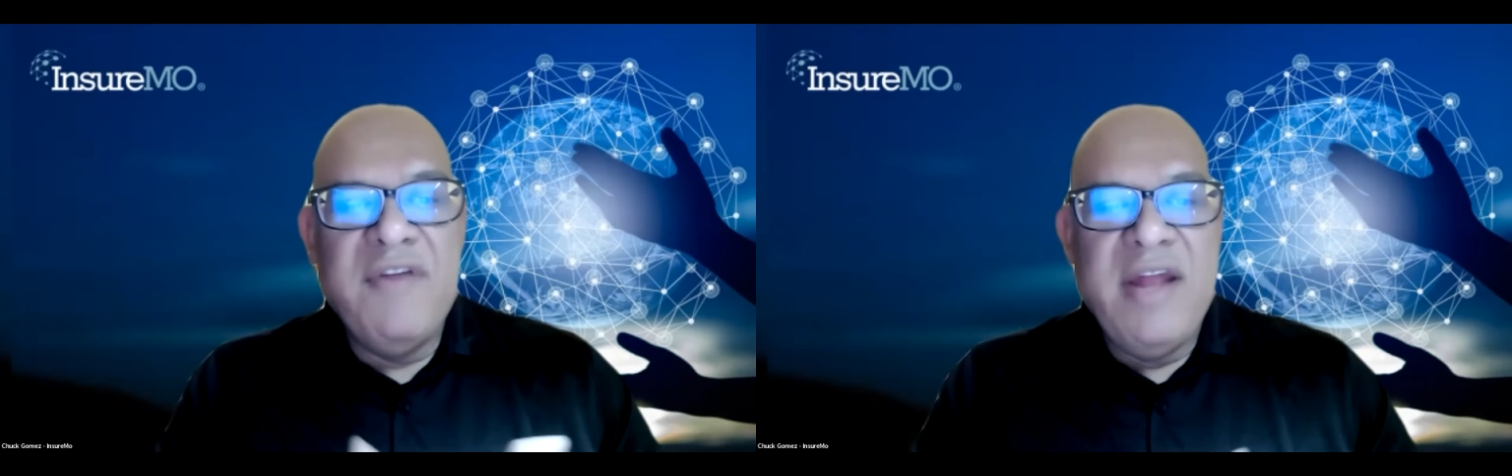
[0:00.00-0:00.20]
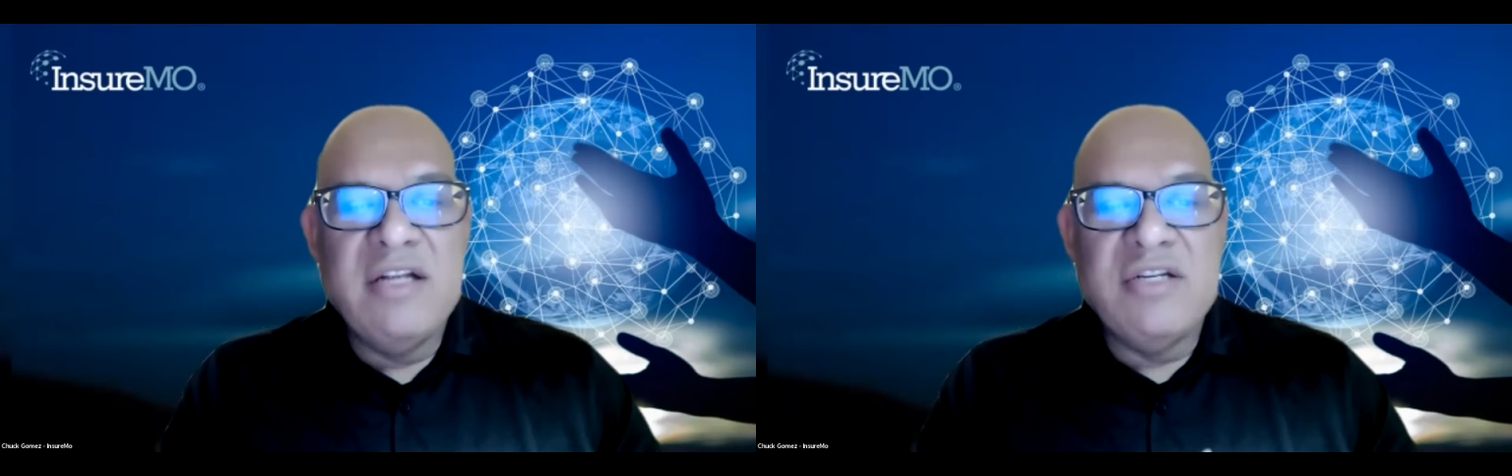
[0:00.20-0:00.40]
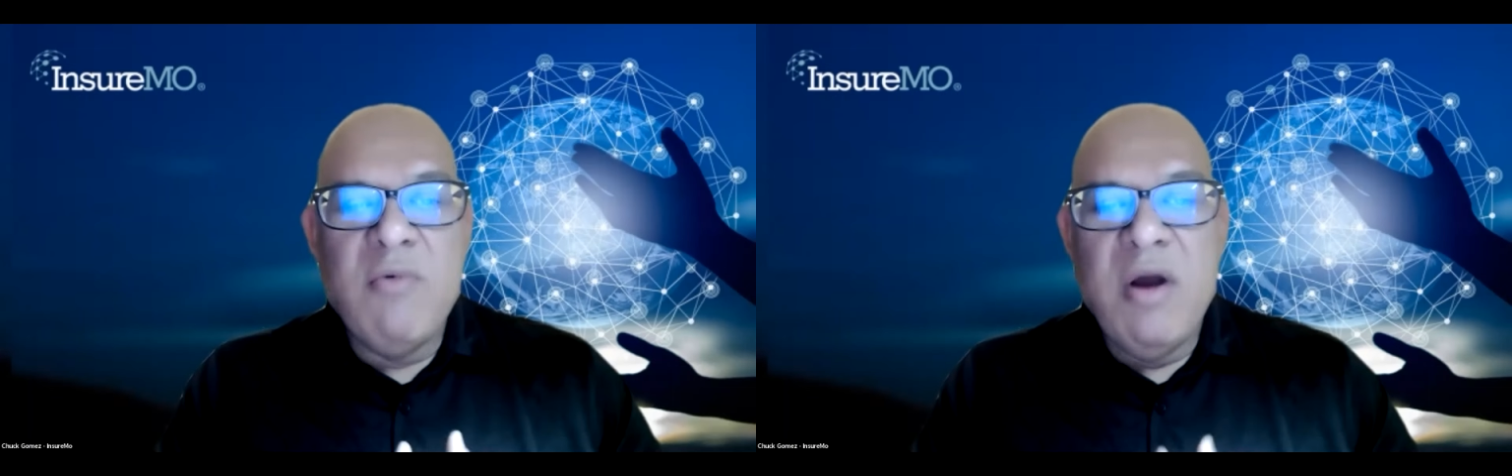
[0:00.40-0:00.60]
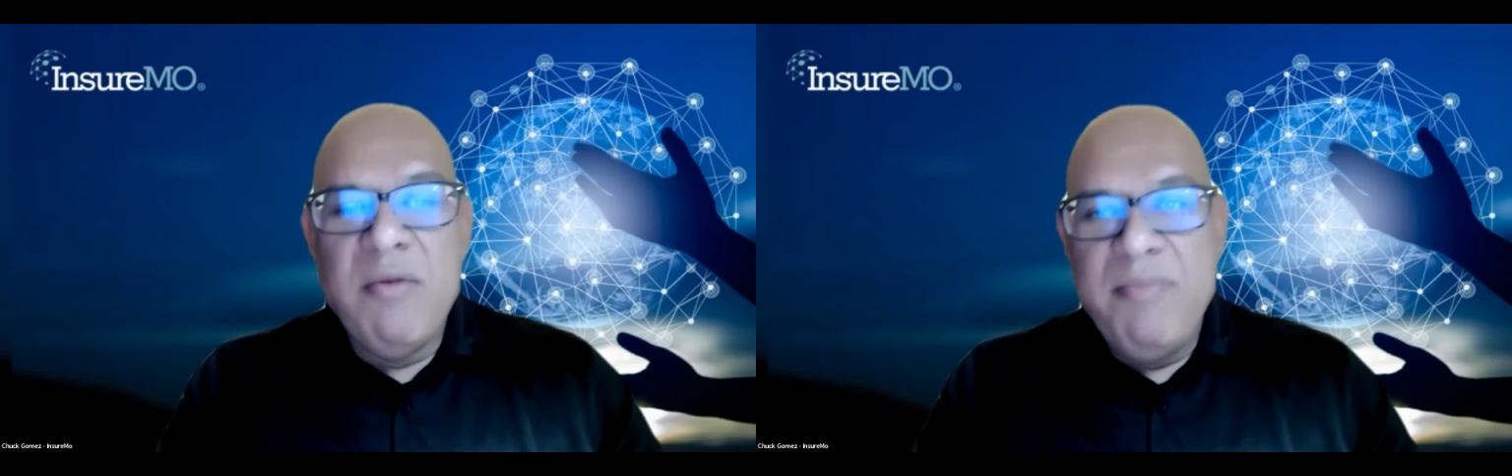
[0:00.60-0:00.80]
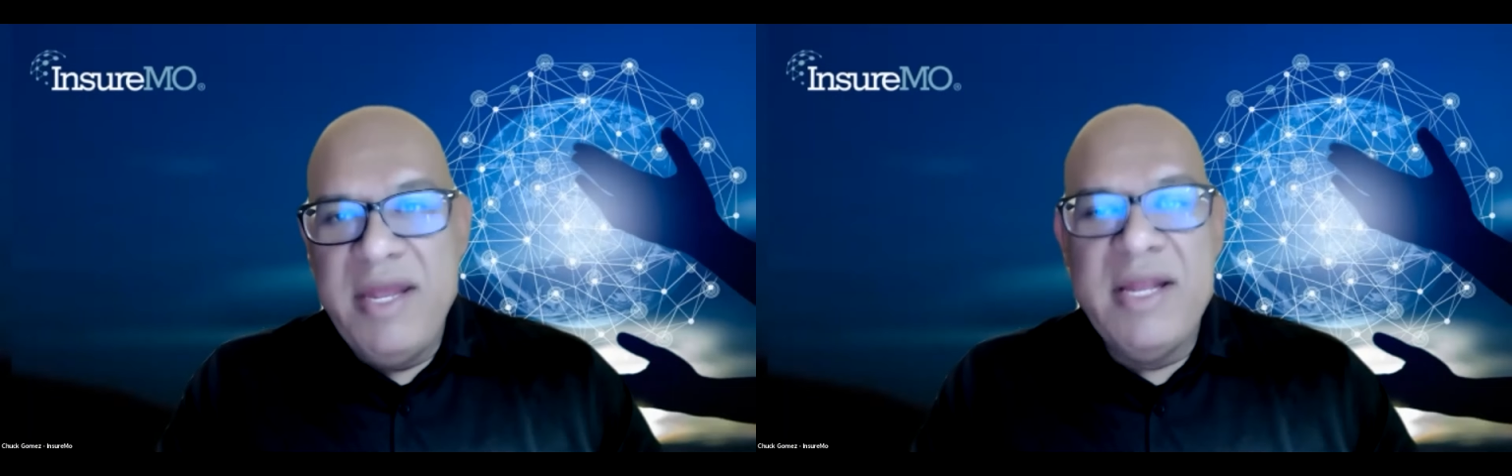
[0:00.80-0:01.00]
financial
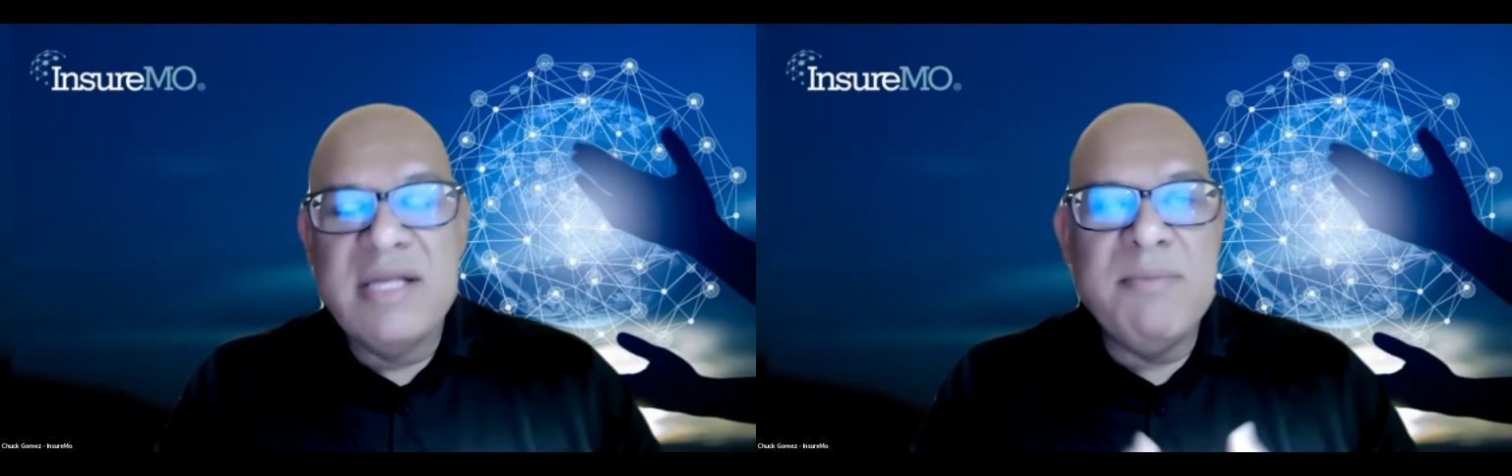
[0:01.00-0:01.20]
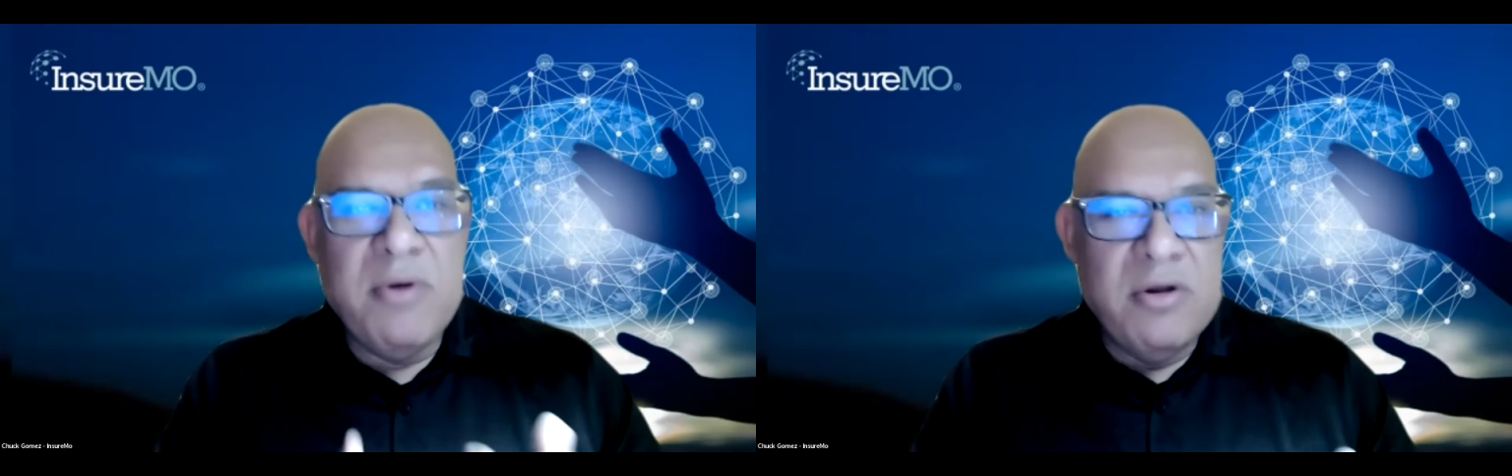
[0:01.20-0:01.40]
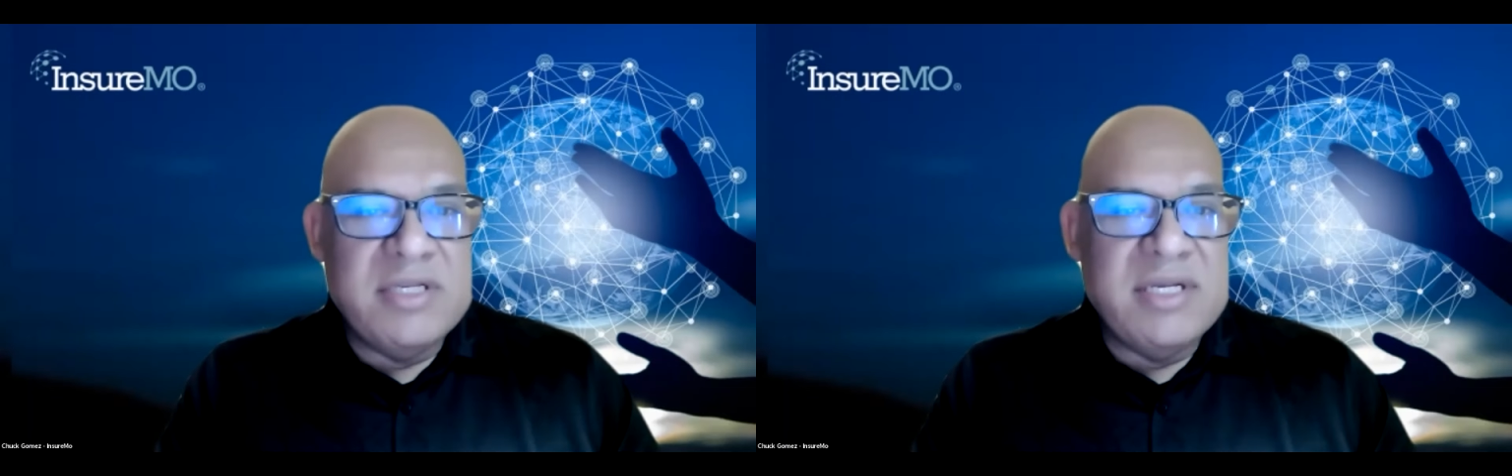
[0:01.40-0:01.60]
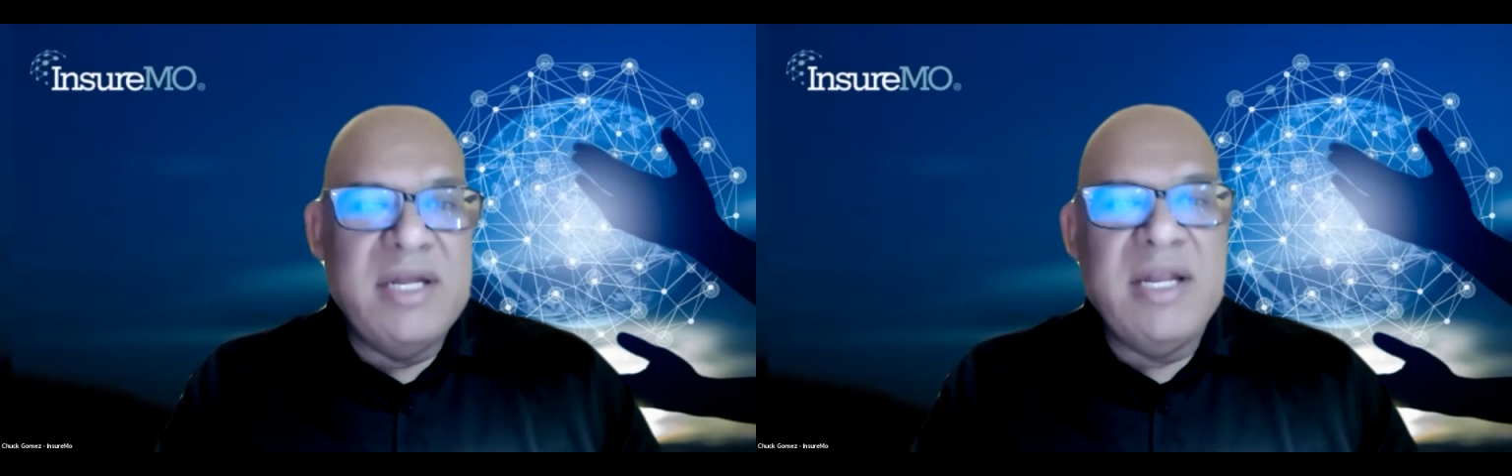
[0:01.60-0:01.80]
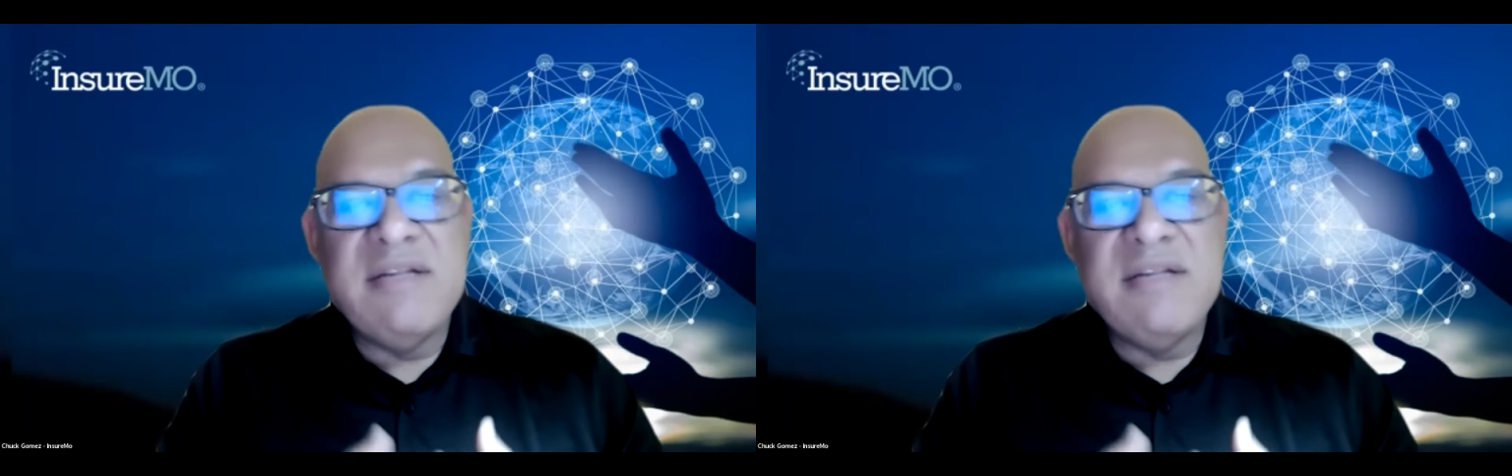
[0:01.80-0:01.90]
well-being as a person,